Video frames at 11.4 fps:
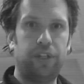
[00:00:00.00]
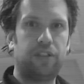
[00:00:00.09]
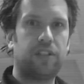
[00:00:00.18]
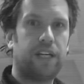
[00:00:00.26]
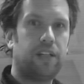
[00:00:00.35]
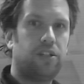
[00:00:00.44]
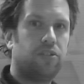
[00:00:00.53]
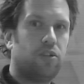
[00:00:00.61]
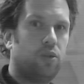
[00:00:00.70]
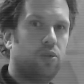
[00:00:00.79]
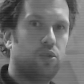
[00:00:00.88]
cycle.
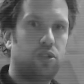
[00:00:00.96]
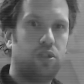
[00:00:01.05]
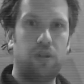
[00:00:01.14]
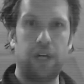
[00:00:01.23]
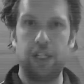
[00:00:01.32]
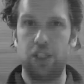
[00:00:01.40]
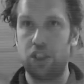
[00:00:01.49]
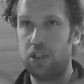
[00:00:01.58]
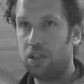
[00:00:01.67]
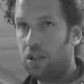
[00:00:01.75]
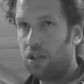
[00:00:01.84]
So you
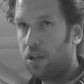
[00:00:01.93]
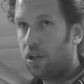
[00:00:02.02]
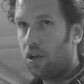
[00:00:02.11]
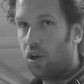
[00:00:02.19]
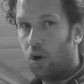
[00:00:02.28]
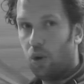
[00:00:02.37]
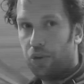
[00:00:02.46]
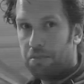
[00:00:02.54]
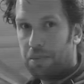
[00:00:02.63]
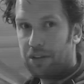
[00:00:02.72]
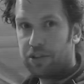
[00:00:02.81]
stretch, load the
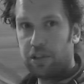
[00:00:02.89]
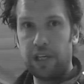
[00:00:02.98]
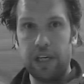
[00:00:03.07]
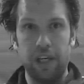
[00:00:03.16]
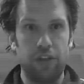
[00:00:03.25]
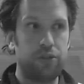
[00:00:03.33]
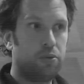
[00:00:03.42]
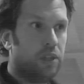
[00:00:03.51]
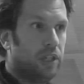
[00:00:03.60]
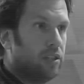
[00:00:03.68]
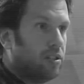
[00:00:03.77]
muscle, and you
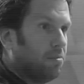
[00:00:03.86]
release the